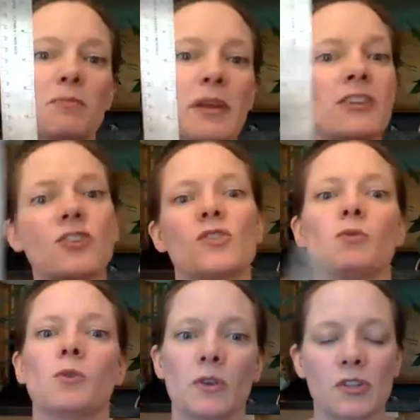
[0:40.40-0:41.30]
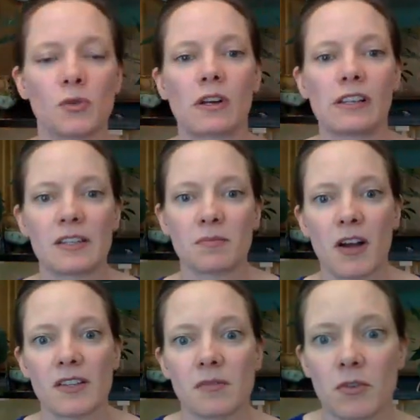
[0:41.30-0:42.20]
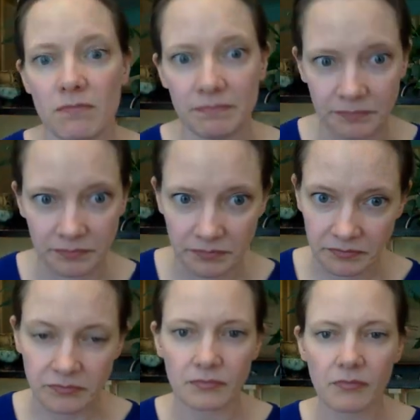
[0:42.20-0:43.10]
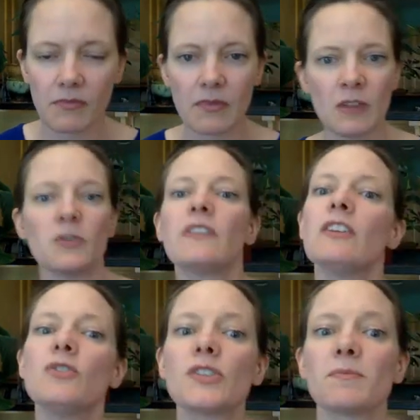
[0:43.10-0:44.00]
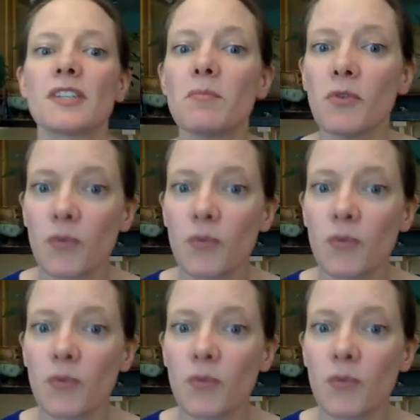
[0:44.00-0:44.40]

pinches the ruler as quickly as possible. We can then use some simple